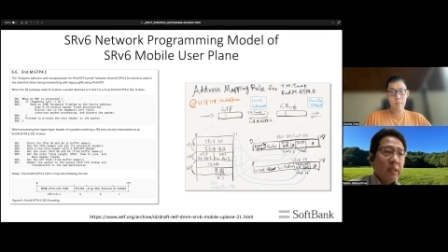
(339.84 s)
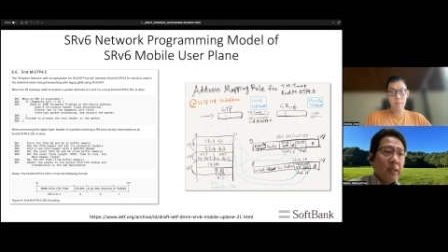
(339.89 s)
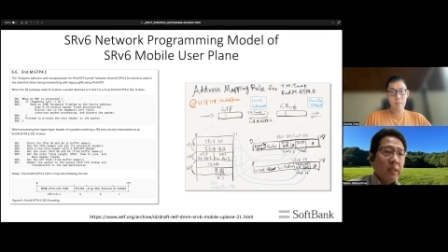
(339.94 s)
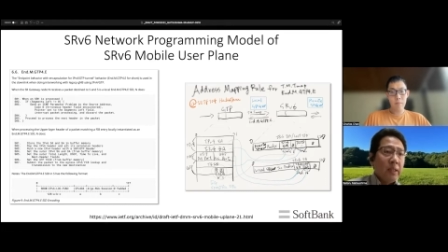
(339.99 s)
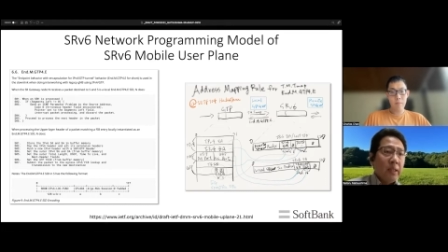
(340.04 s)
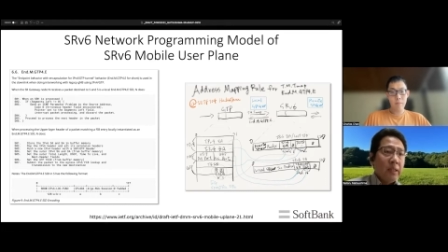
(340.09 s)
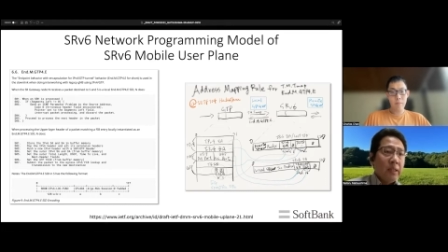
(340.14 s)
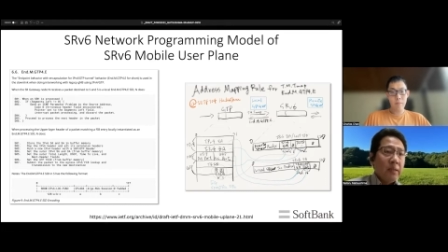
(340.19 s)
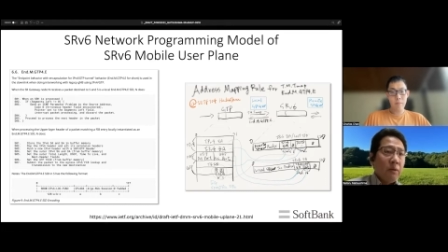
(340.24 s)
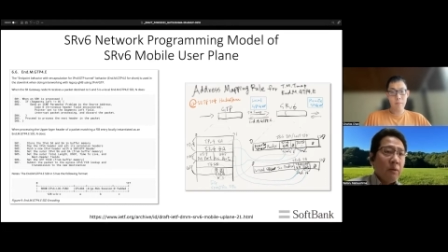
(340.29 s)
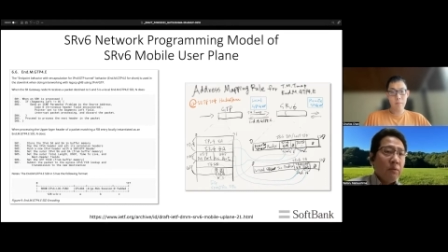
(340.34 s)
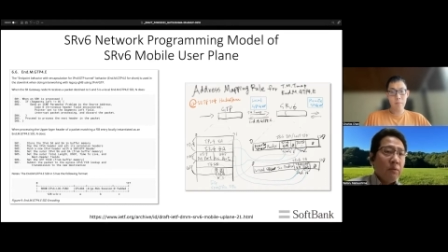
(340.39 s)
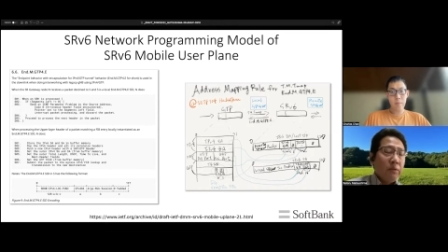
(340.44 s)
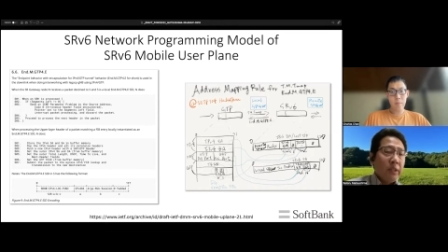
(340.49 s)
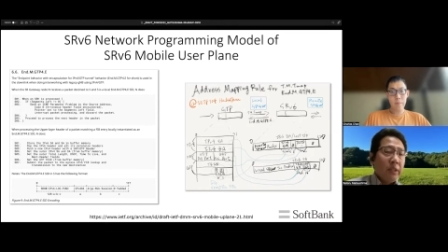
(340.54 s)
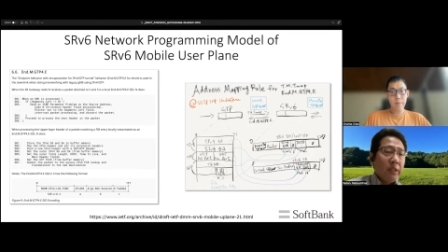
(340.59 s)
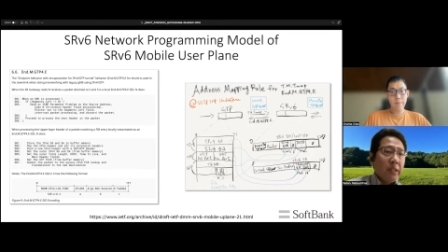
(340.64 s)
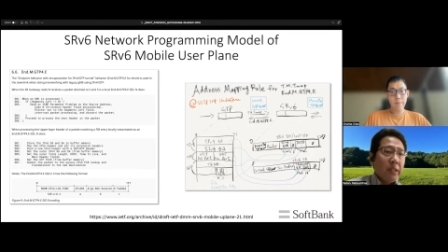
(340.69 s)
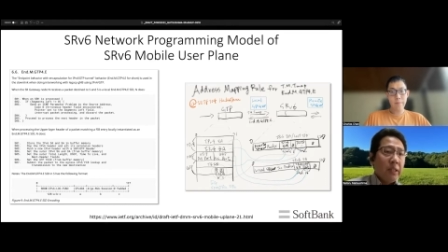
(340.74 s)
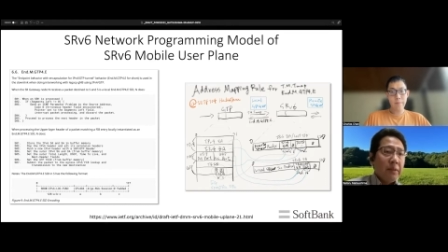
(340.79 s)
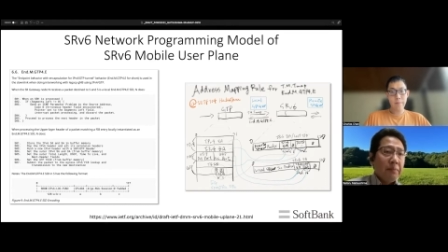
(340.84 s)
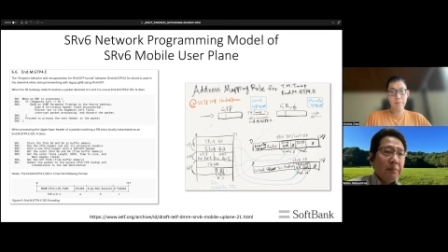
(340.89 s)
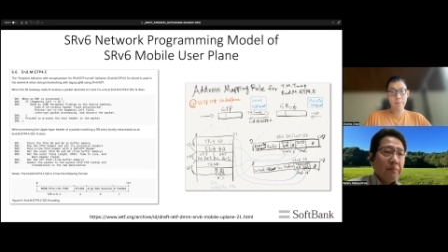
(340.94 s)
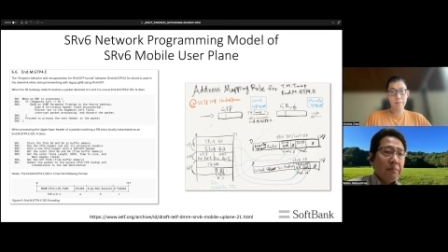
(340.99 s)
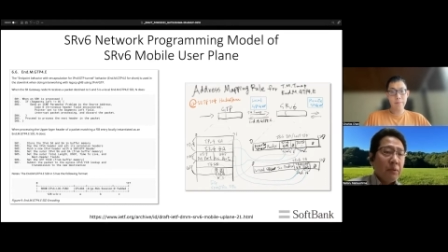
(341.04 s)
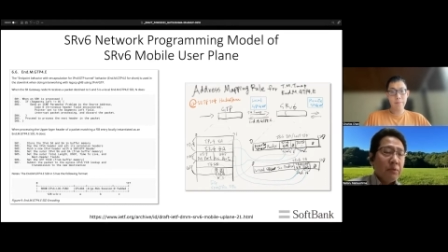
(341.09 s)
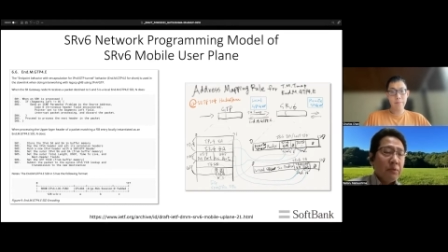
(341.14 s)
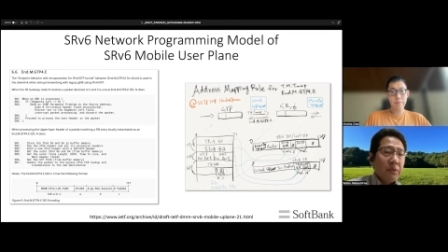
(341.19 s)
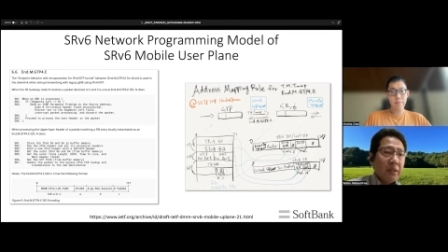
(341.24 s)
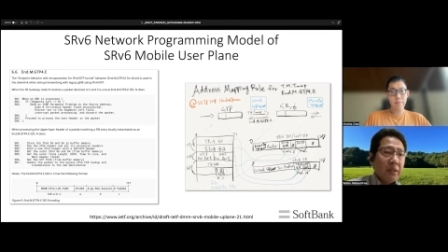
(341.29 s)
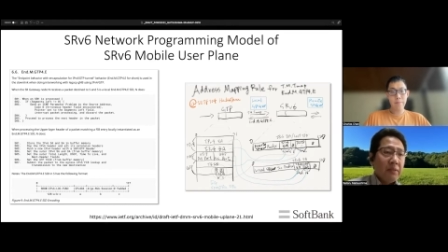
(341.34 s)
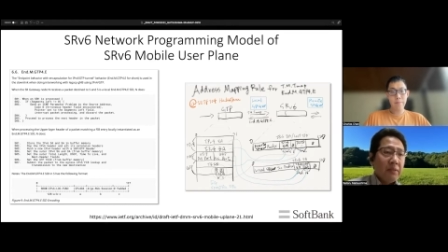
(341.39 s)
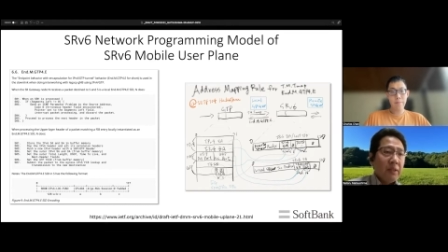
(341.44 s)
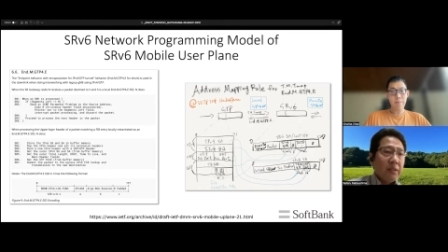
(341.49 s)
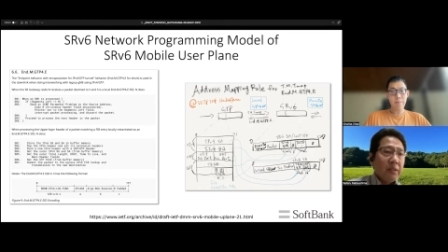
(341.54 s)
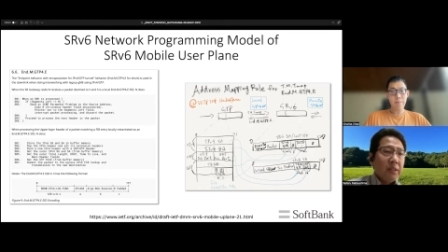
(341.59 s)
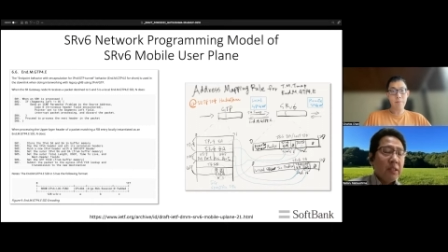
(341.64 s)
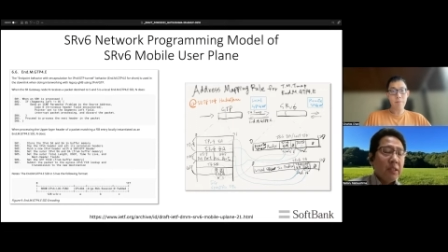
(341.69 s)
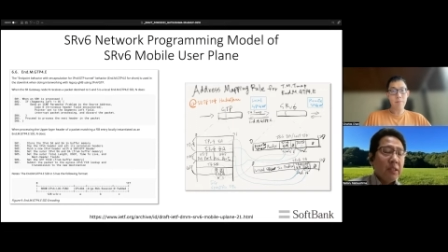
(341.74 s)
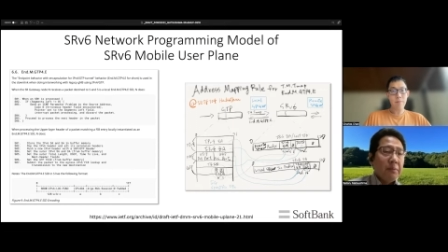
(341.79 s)
only process a
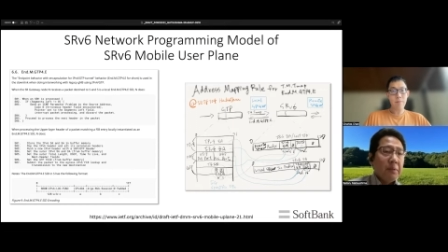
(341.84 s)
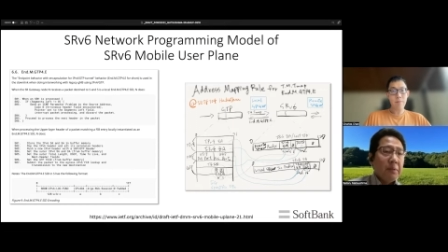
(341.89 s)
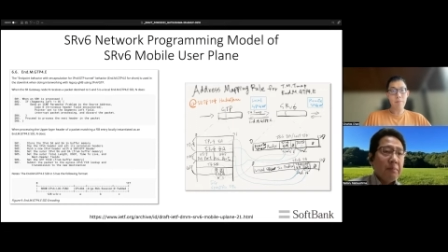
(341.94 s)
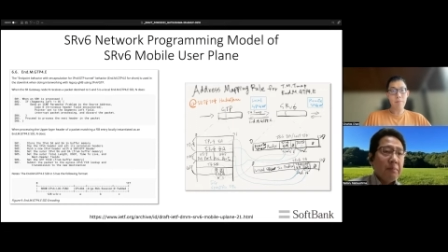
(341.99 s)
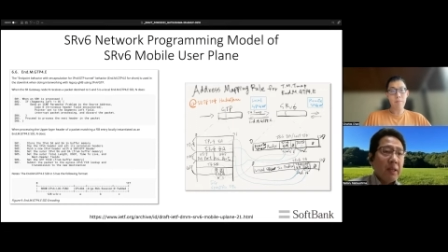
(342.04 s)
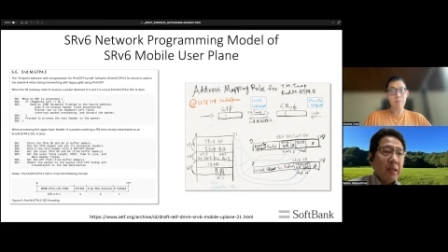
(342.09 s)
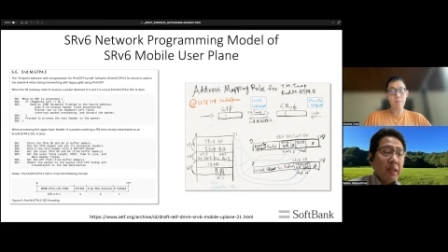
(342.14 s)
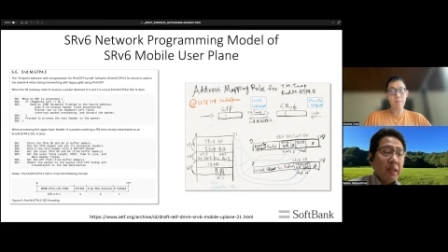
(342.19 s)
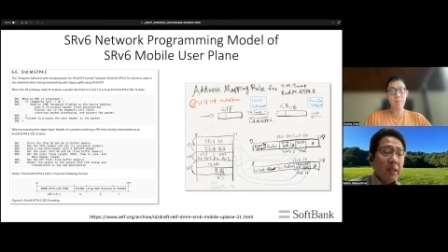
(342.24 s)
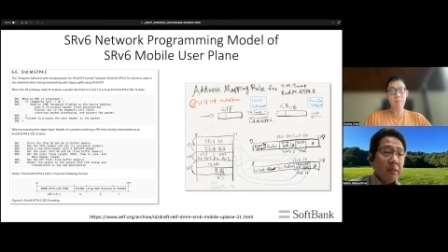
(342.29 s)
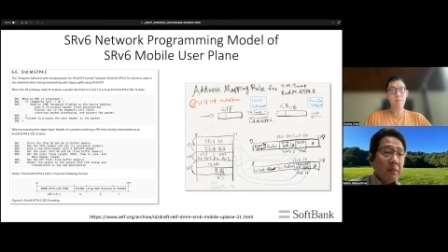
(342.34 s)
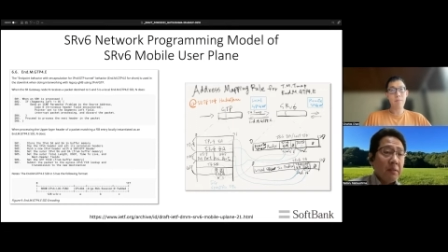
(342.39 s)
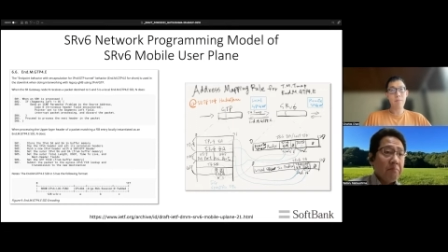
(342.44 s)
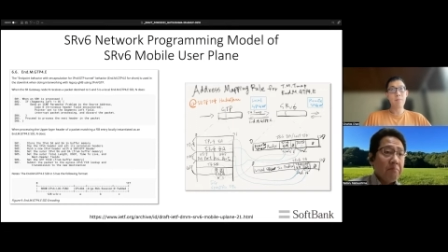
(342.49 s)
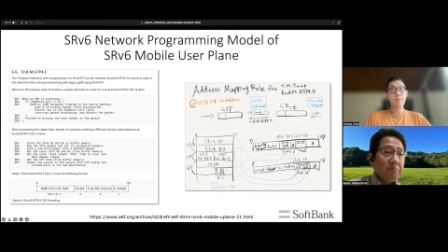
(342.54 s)
GTP packet,